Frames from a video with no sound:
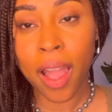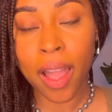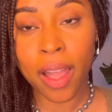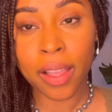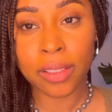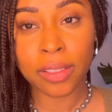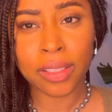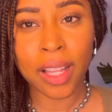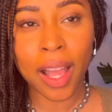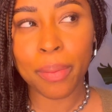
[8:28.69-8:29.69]
And
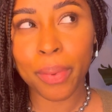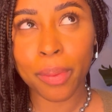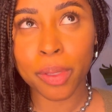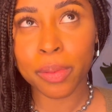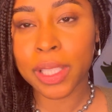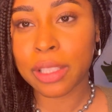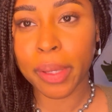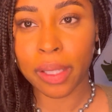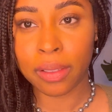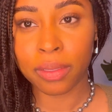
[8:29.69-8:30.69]
I probably
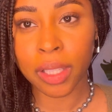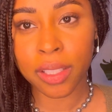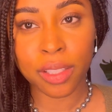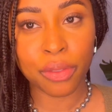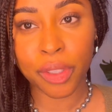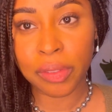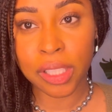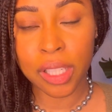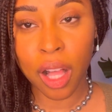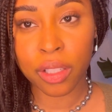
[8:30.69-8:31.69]
spent less than
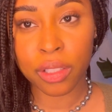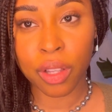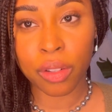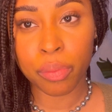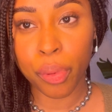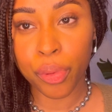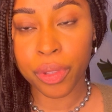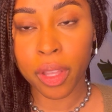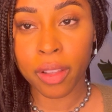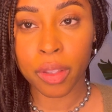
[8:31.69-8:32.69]
$15 on both
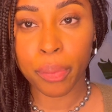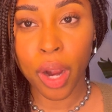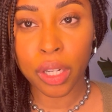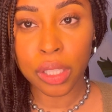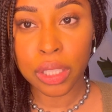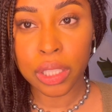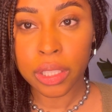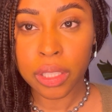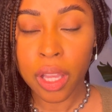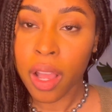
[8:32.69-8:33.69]
of the products.
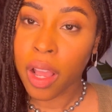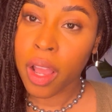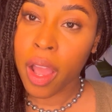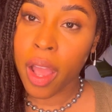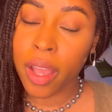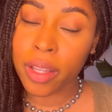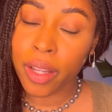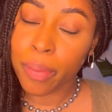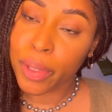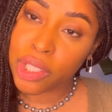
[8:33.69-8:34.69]
And
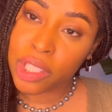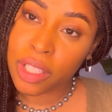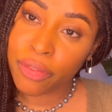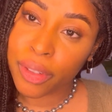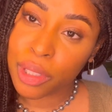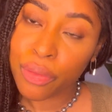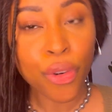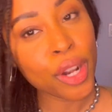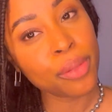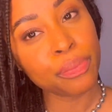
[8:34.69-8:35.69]
I purchased it from
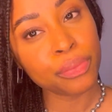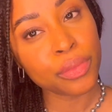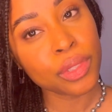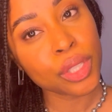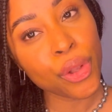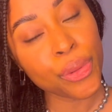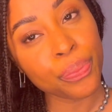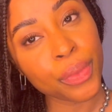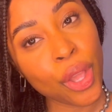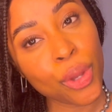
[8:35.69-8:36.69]
Sephora. So
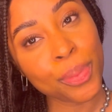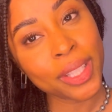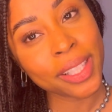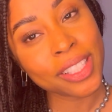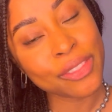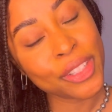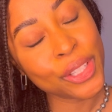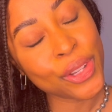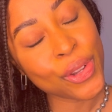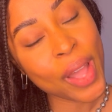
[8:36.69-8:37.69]
hope you liked this
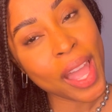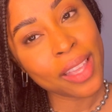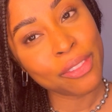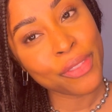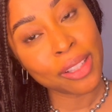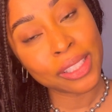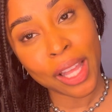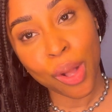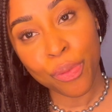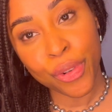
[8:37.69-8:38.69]
video and found it
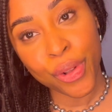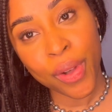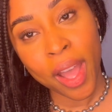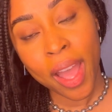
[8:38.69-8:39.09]
helpful.